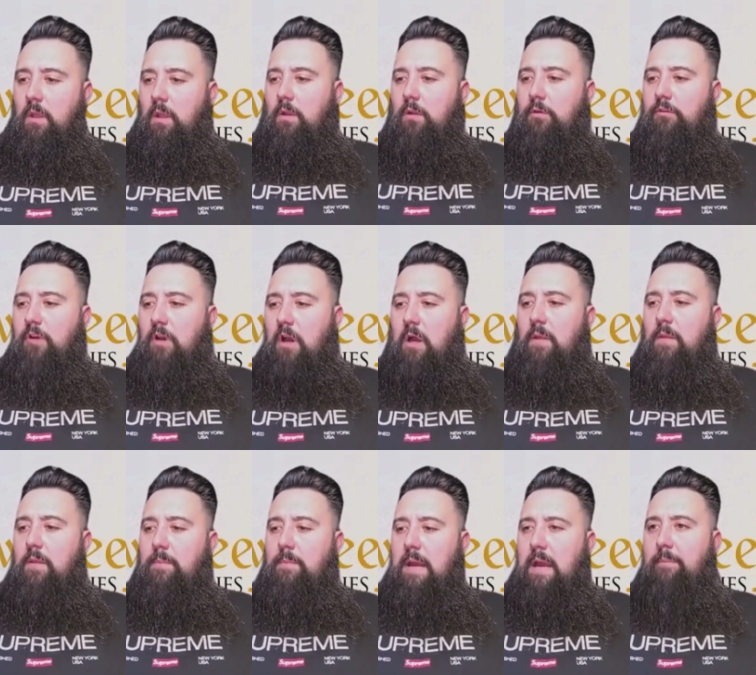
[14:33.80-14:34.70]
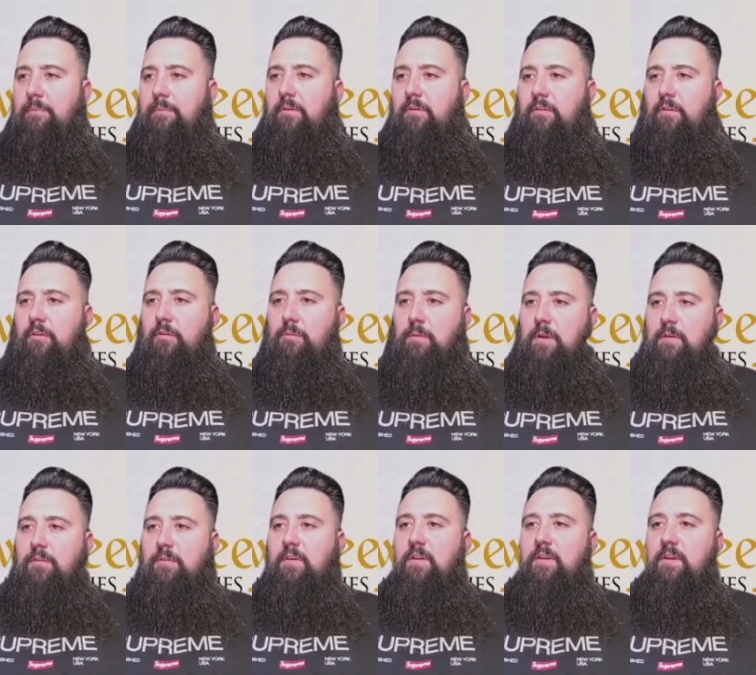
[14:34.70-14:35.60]
John the Baptist is
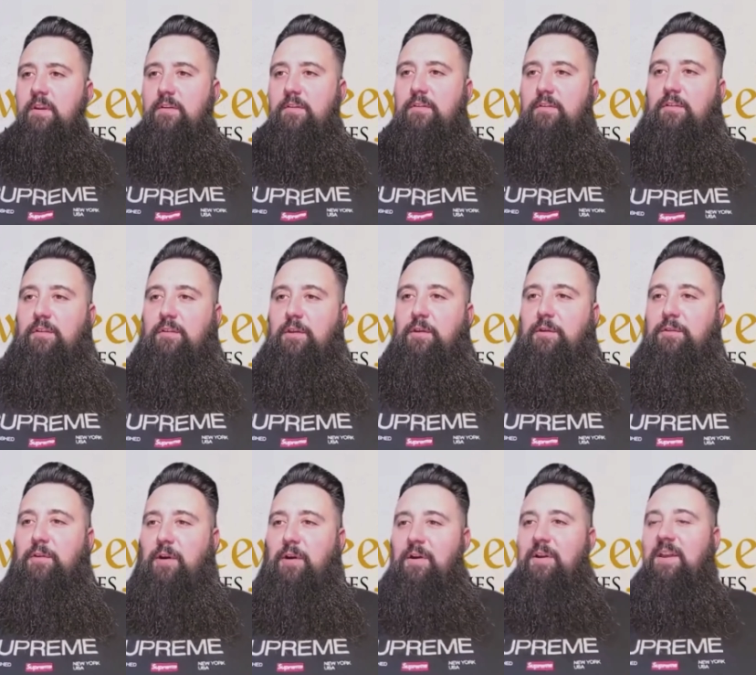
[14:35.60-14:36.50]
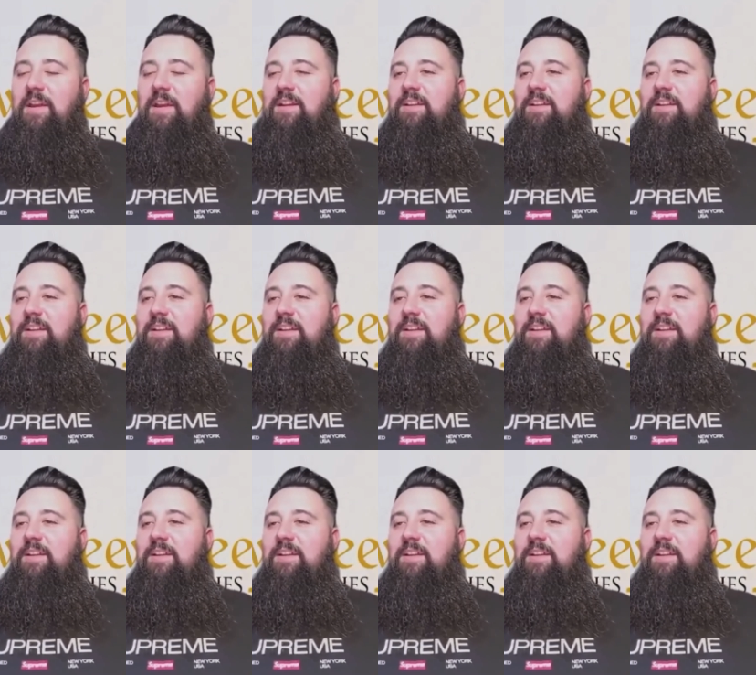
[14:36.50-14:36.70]
risen. Here's his guilt talking